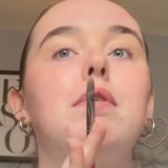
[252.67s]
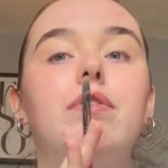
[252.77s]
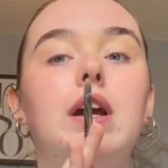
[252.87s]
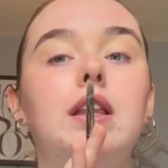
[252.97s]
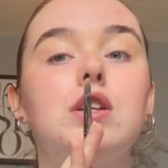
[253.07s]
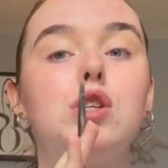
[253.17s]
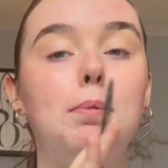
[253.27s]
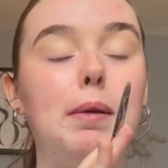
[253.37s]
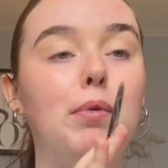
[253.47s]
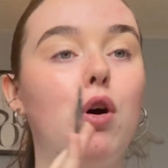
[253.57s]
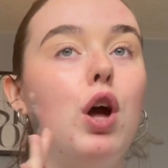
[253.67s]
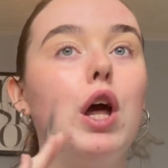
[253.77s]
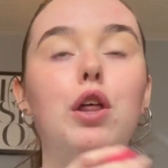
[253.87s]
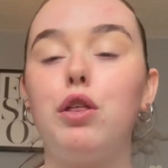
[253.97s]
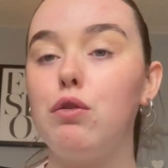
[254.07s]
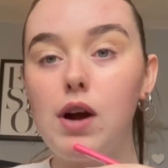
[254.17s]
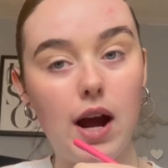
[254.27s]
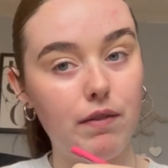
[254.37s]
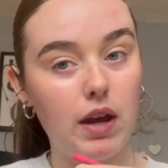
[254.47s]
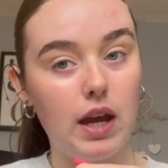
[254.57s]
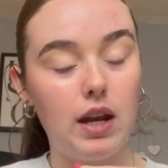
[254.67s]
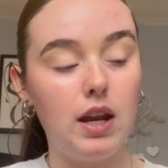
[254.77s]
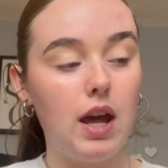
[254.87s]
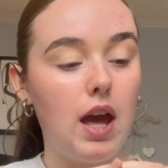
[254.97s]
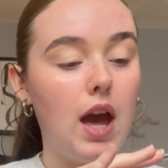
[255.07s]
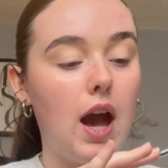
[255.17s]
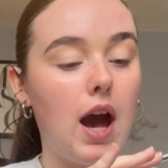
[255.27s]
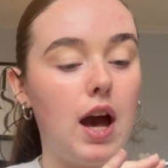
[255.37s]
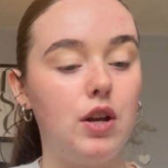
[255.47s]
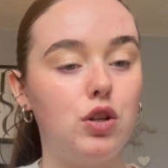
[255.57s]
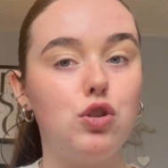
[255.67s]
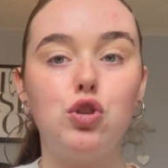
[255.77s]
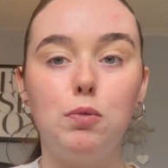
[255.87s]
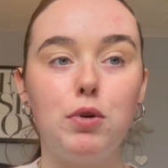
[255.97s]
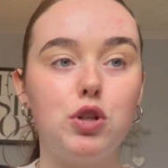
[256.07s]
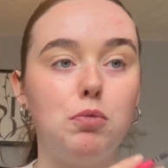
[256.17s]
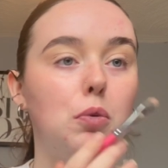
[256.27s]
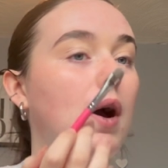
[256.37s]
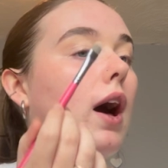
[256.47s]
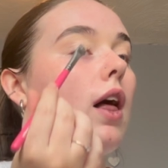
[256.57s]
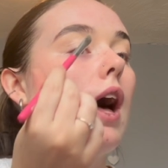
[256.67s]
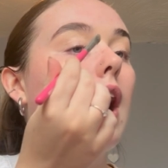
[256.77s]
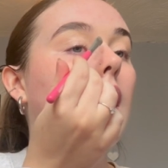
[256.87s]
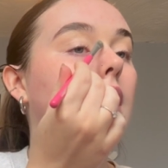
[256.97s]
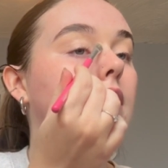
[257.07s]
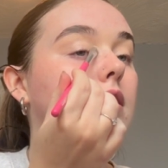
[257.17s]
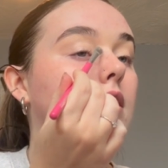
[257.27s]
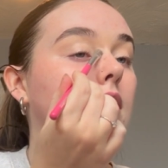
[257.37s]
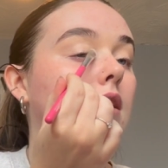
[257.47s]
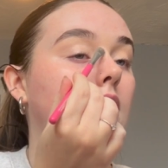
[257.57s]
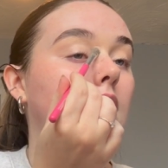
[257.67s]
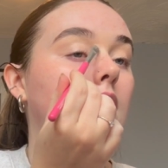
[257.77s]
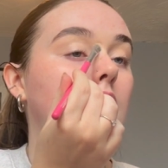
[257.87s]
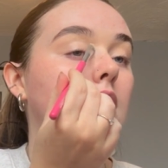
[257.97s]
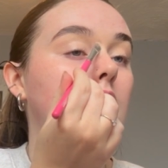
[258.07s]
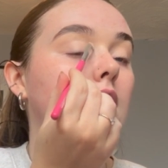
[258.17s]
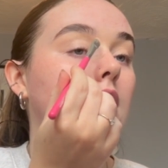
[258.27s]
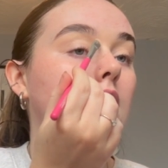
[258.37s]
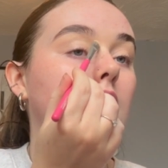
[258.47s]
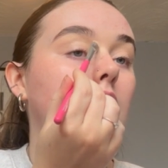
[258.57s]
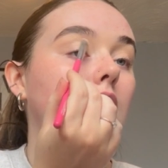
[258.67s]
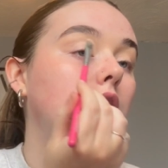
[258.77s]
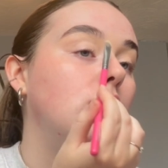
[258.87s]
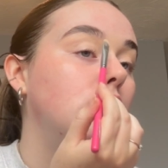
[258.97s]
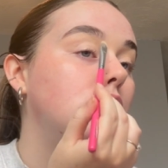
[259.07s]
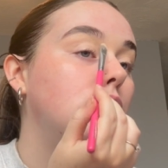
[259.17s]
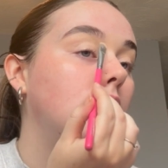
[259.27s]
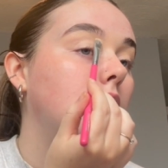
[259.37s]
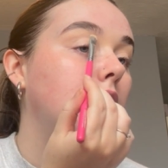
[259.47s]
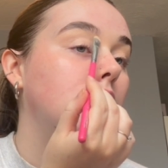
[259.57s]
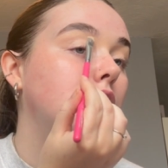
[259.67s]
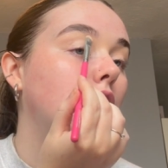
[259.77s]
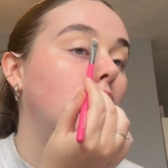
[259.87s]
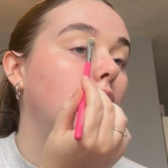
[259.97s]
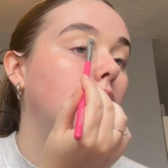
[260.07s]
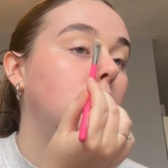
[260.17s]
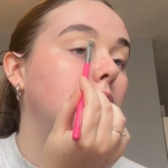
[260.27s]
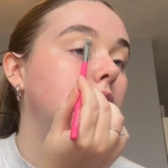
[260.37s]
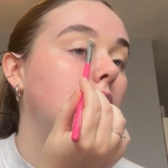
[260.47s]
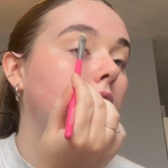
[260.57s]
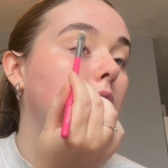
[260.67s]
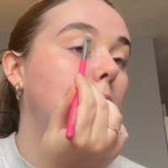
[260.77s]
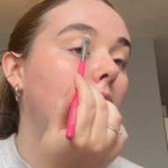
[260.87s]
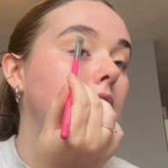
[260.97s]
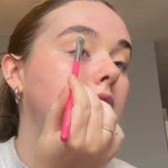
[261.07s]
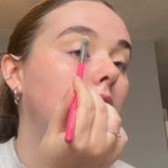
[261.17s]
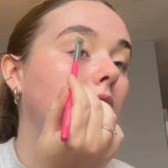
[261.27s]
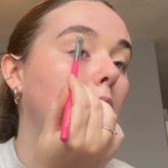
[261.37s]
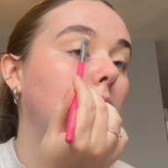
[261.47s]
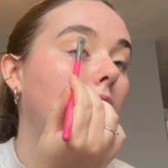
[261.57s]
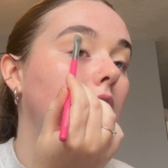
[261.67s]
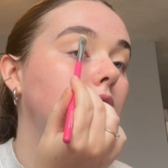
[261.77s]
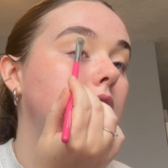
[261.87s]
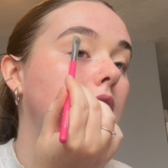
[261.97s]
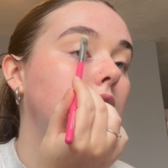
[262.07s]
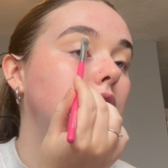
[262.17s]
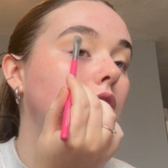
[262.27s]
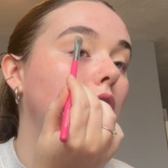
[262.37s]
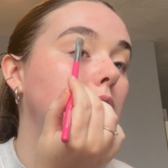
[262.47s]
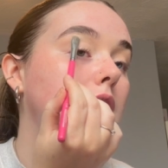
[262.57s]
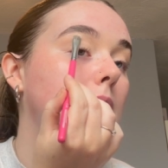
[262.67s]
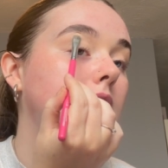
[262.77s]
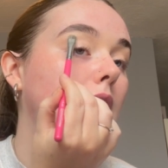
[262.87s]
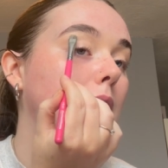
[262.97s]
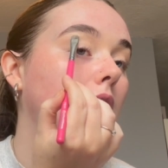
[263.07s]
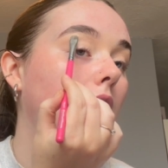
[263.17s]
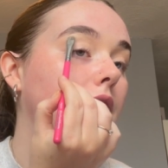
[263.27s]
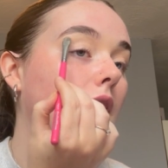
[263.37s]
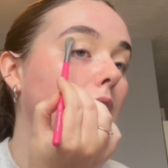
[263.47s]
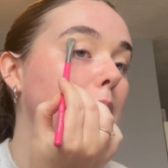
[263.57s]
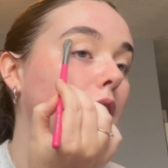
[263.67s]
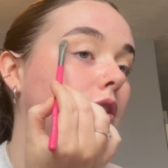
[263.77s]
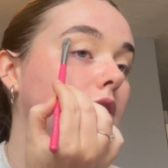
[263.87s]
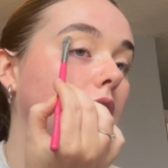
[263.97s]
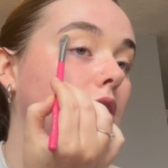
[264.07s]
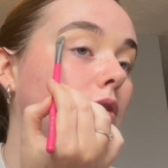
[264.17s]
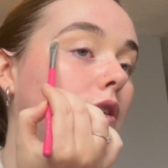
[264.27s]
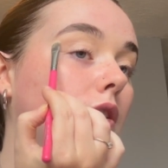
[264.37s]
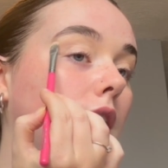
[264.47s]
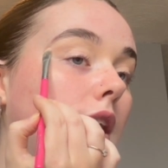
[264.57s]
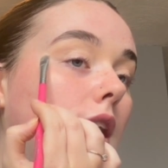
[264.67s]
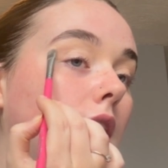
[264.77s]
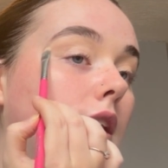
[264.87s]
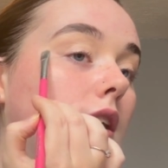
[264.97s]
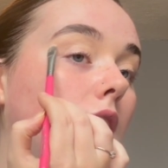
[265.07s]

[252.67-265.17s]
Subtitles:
of thing that some people thrive in and do super well, and you know, just really think school was like the best thing. And when adults say school was the best time of your life, I personally don't agree, and